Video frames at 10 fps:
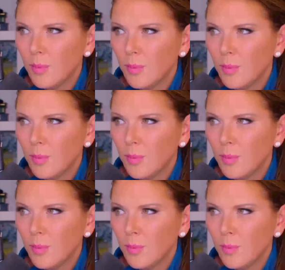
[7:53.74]
Believe me,
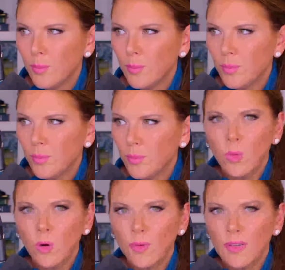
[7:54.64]
there was. It's all the
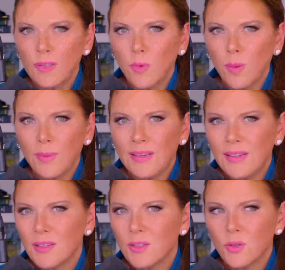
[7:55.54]
more reason why we
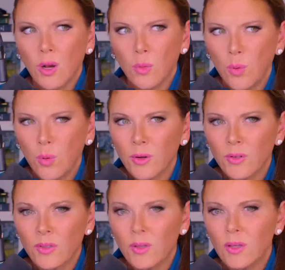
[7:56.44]
need a strong
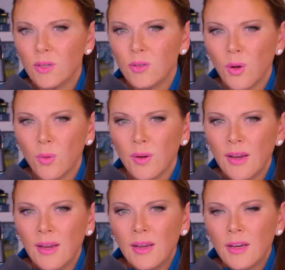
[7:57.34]
border so that you don't
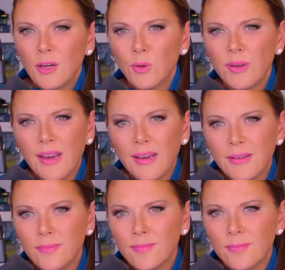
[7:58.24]

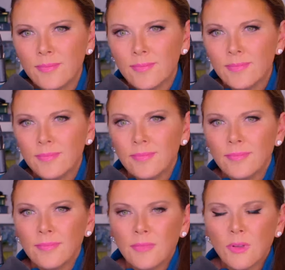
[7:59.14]
create
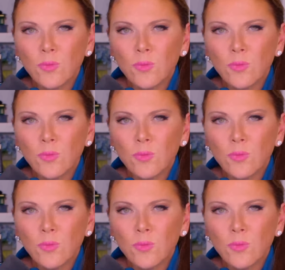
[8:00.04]
the